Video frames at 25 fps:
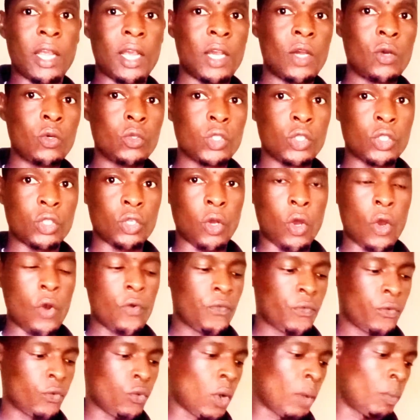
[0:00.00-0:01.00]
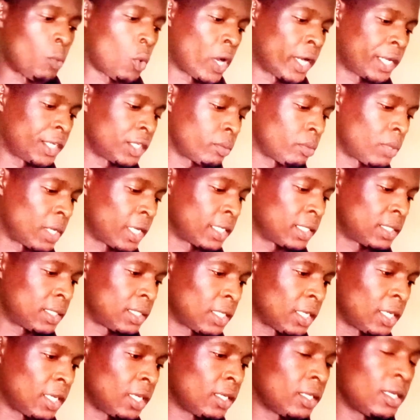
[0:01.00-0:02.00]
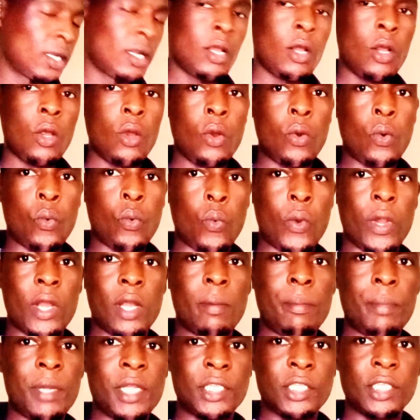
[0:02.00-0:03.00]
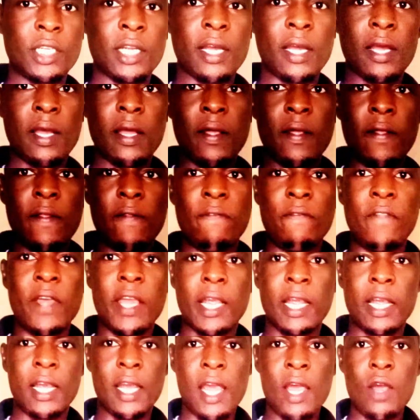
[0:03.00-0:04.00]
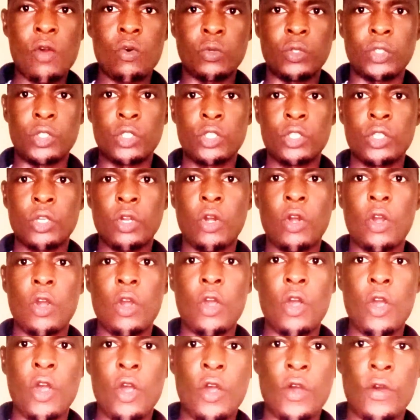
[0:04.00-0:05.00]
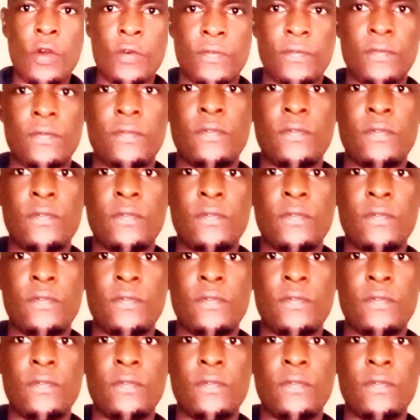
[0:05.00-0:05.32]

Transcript: count of your white blood cell will measure the count of